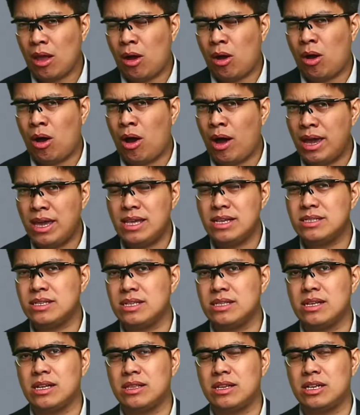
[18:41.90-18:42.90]
why is it
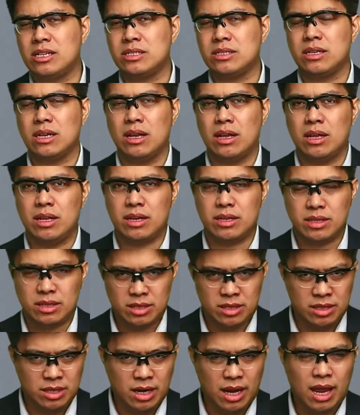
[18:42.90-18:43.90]
that there's
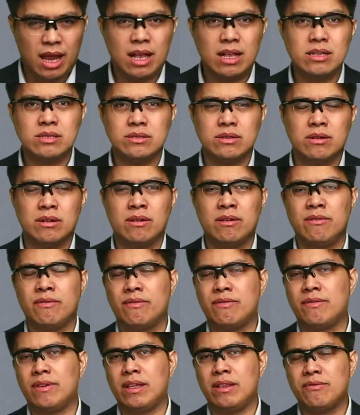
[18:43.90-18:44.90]
trails of
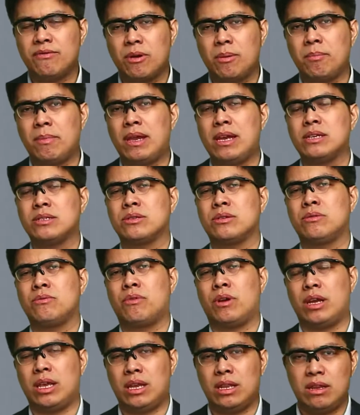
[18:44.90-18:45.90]
information
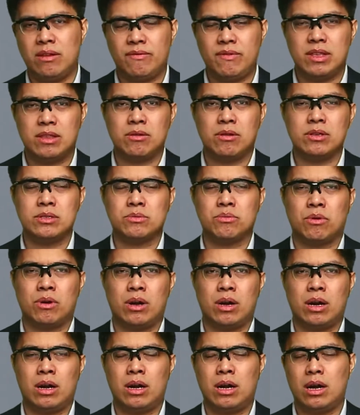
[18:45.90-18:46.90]
where individuals
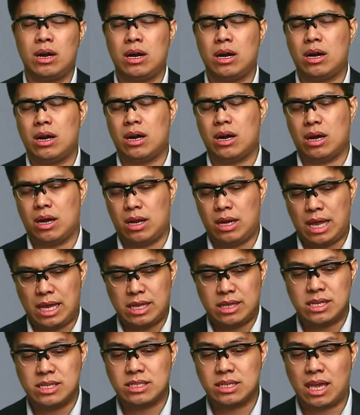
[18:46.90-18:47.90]
were, like in
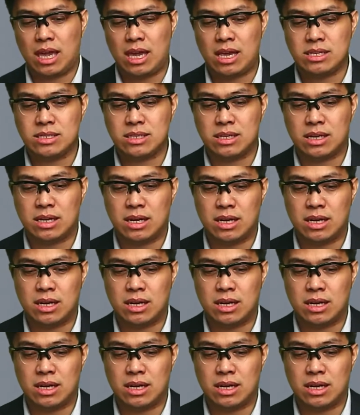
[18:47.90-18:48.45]
this case,